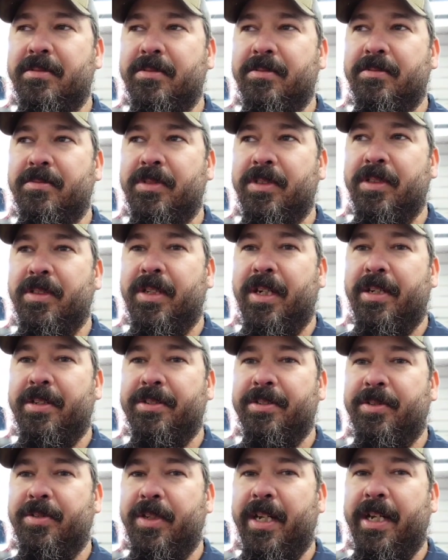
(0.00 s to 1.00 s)
you're
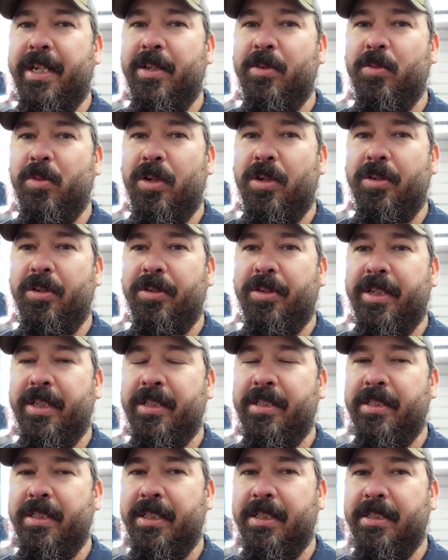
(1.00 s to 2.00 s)
creating work
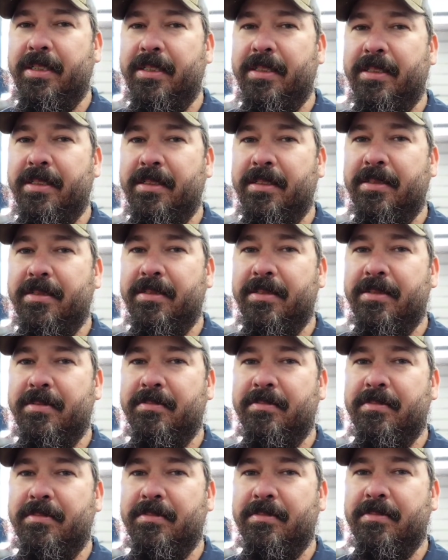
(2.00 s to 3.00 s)
and
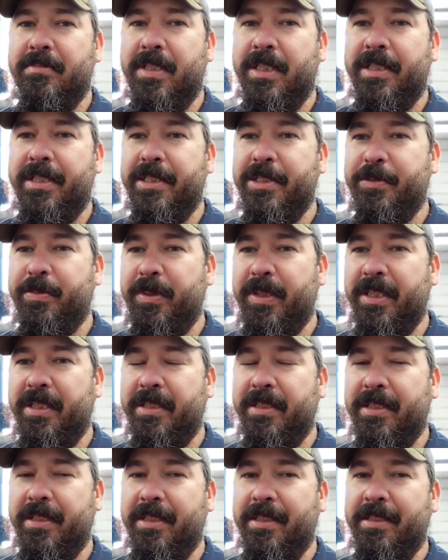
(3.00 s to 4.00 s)
money
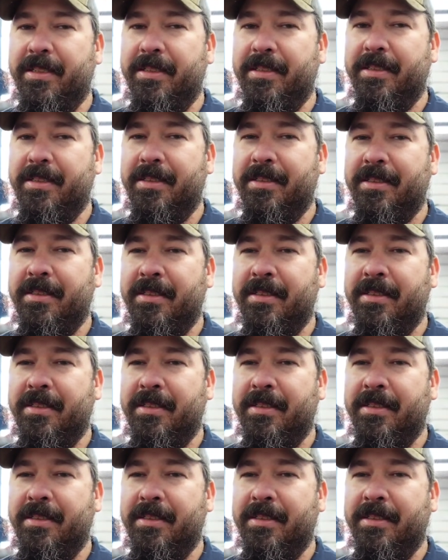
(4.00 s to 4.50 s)
spent, and